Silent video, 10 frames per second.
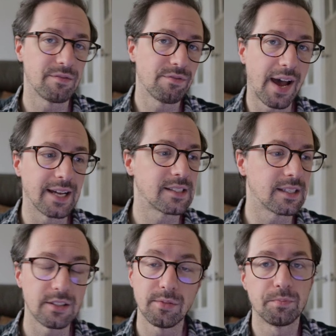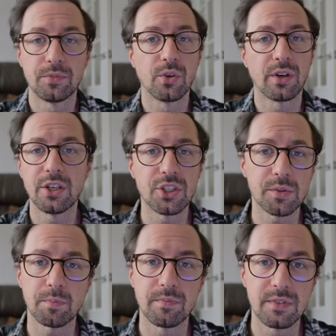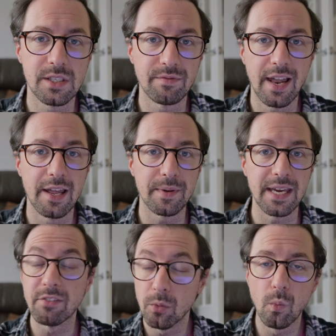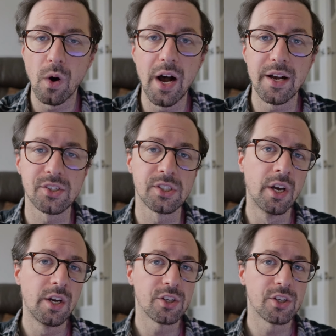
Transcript: In fact, you're going to just develop even worse